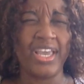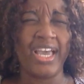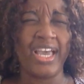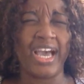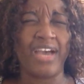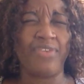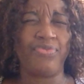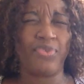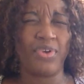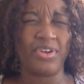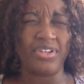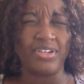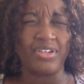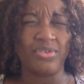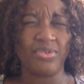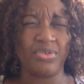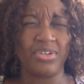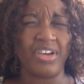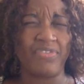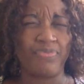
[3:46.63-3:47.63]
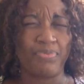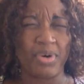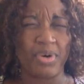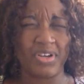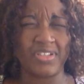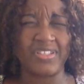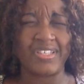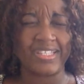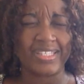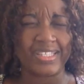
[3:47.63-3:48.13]
and for the good of
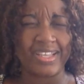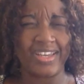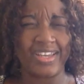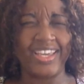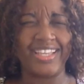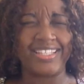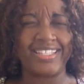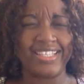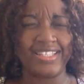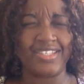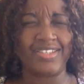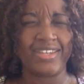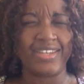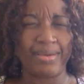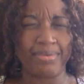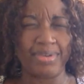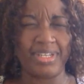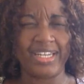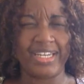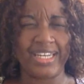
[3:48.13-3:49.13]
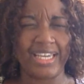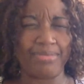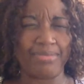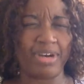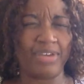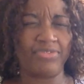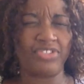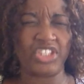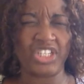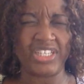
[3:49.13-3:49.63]
persons connected to them in the name
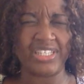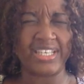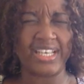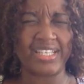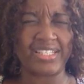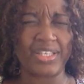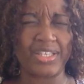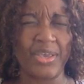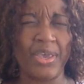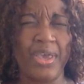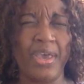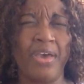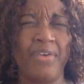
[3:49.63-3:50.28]
of Jesus.